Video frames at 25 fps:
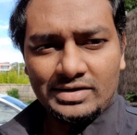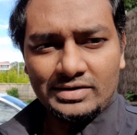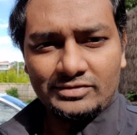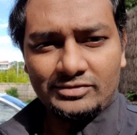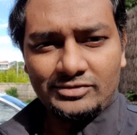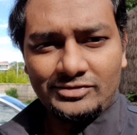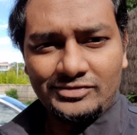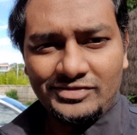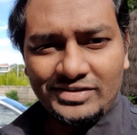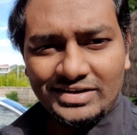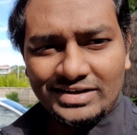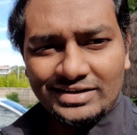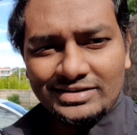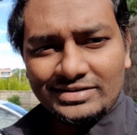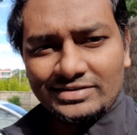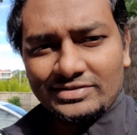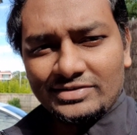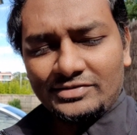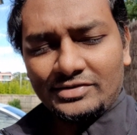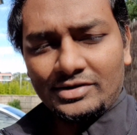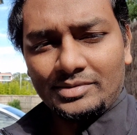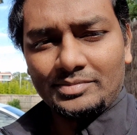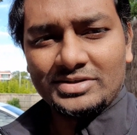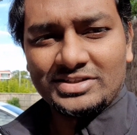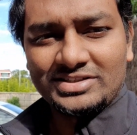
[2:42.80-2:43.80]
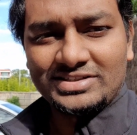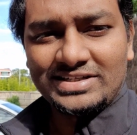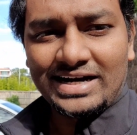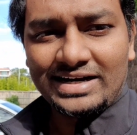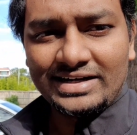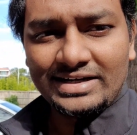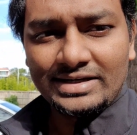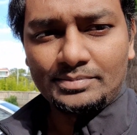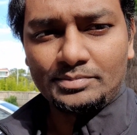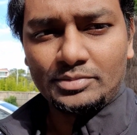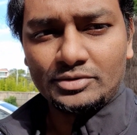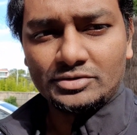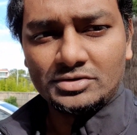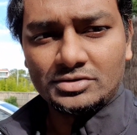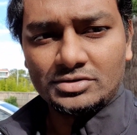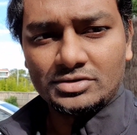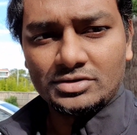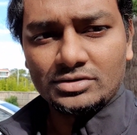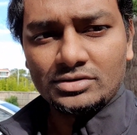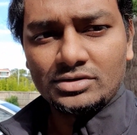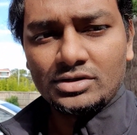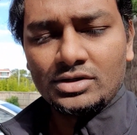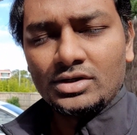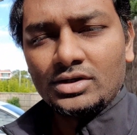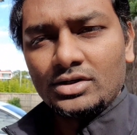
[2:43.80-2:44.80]
feel it from a static
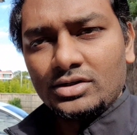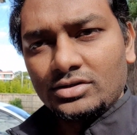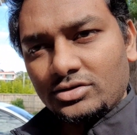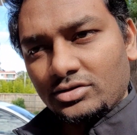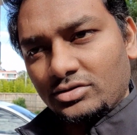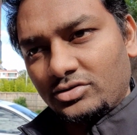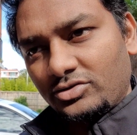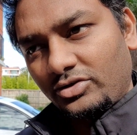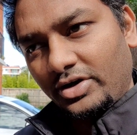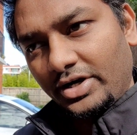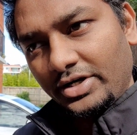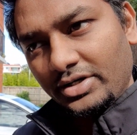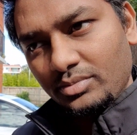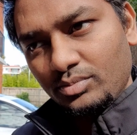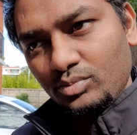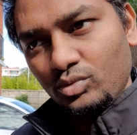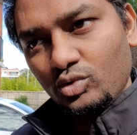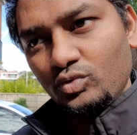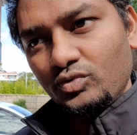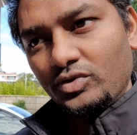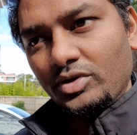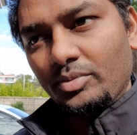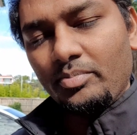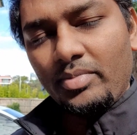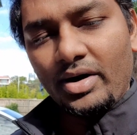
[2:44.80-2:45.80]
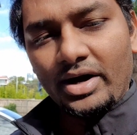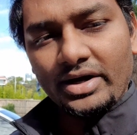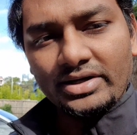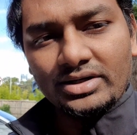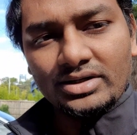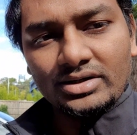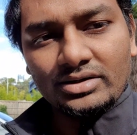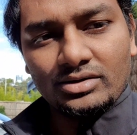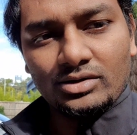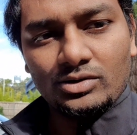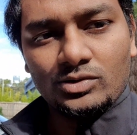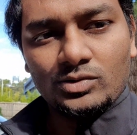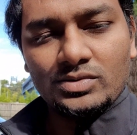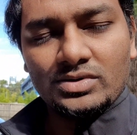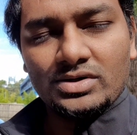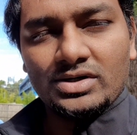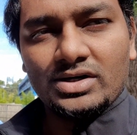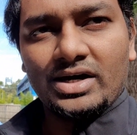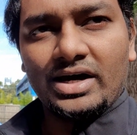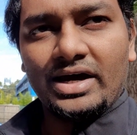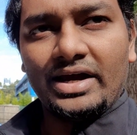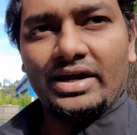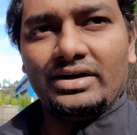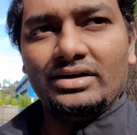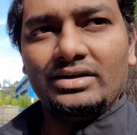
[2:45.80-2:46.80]
position. So try to move the bike around,
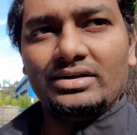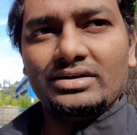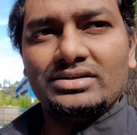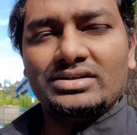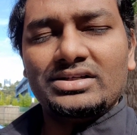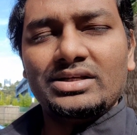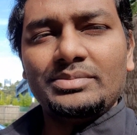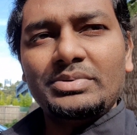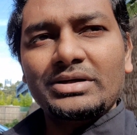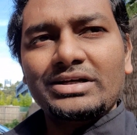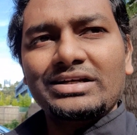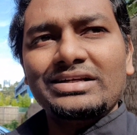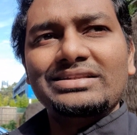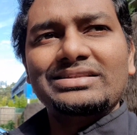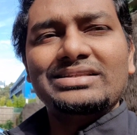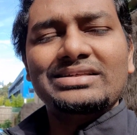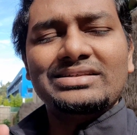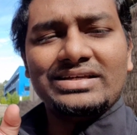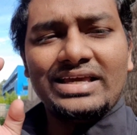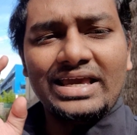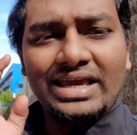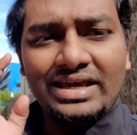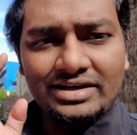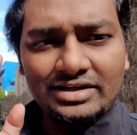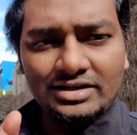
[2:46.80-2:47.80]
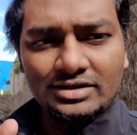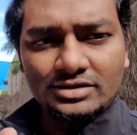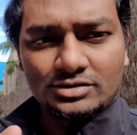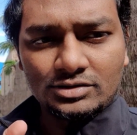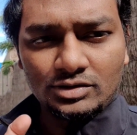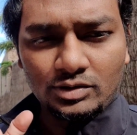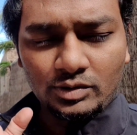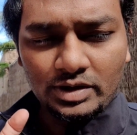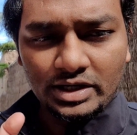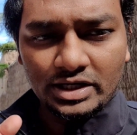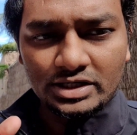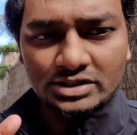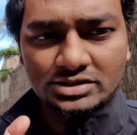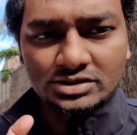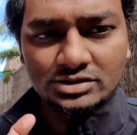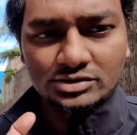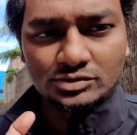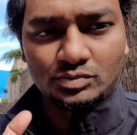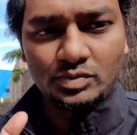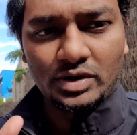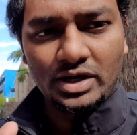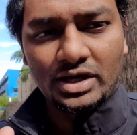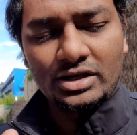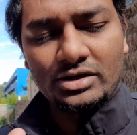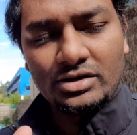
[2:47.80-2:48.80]
and typically the areas,
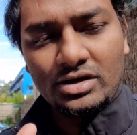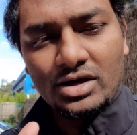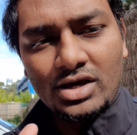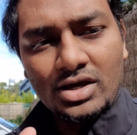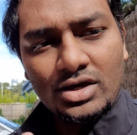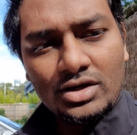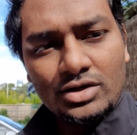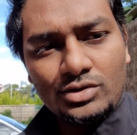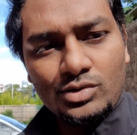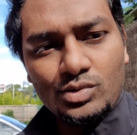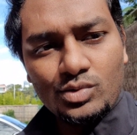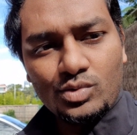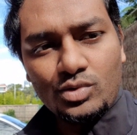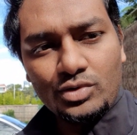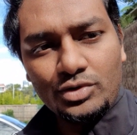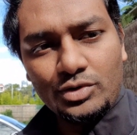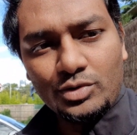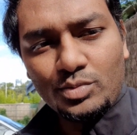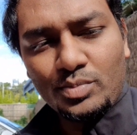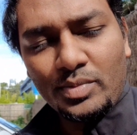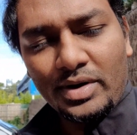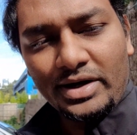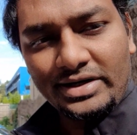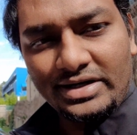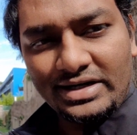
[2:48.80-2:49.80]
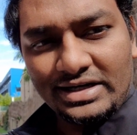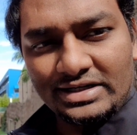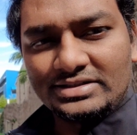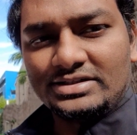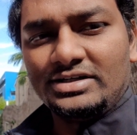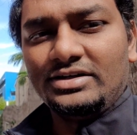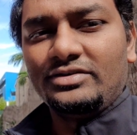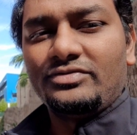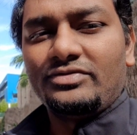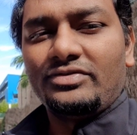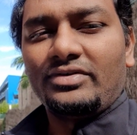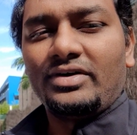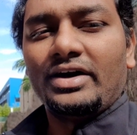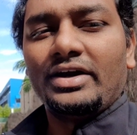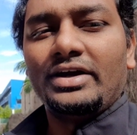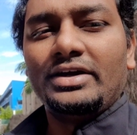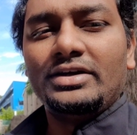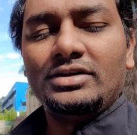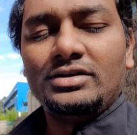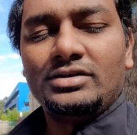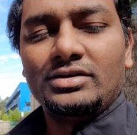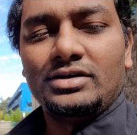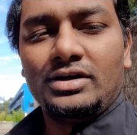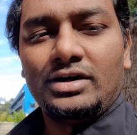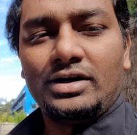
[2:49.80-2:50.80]
locations where you might actually
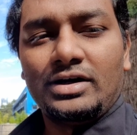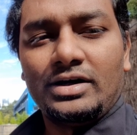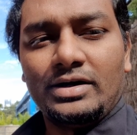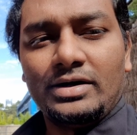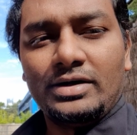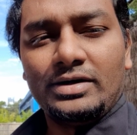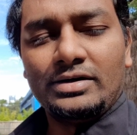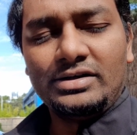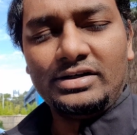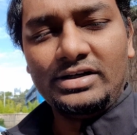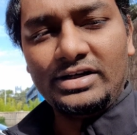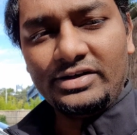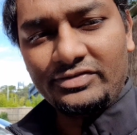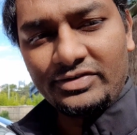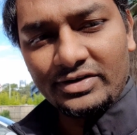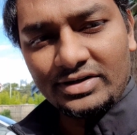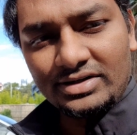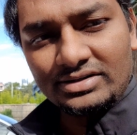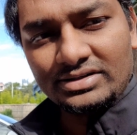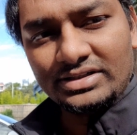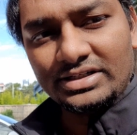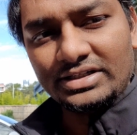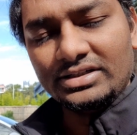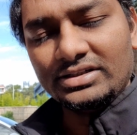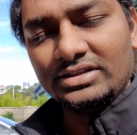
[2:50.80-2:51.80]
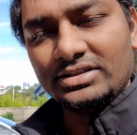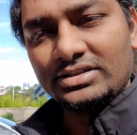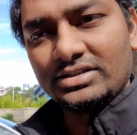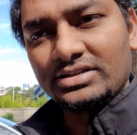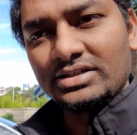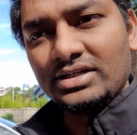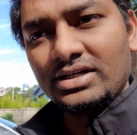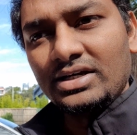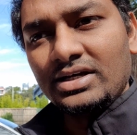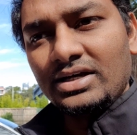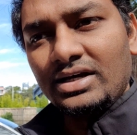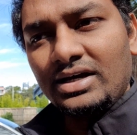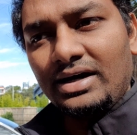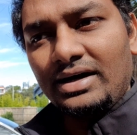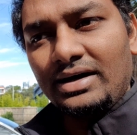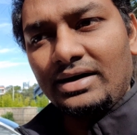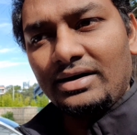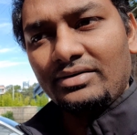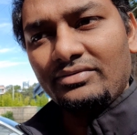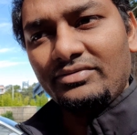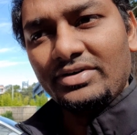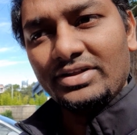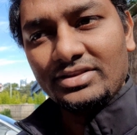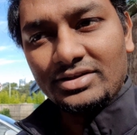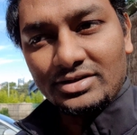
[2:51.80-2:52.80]
find difficulty is
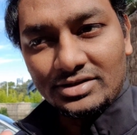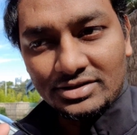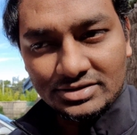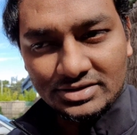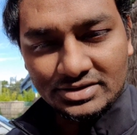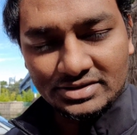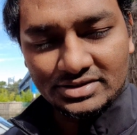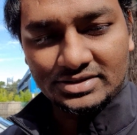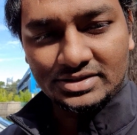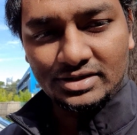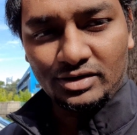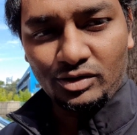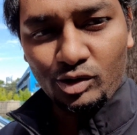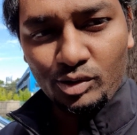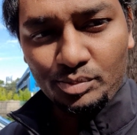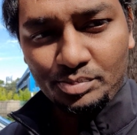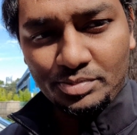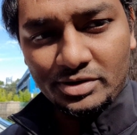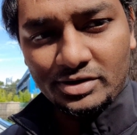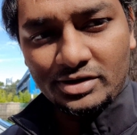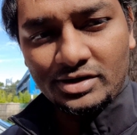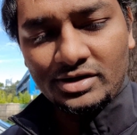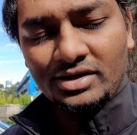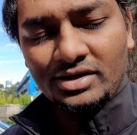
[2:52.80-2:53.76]
when there is a slope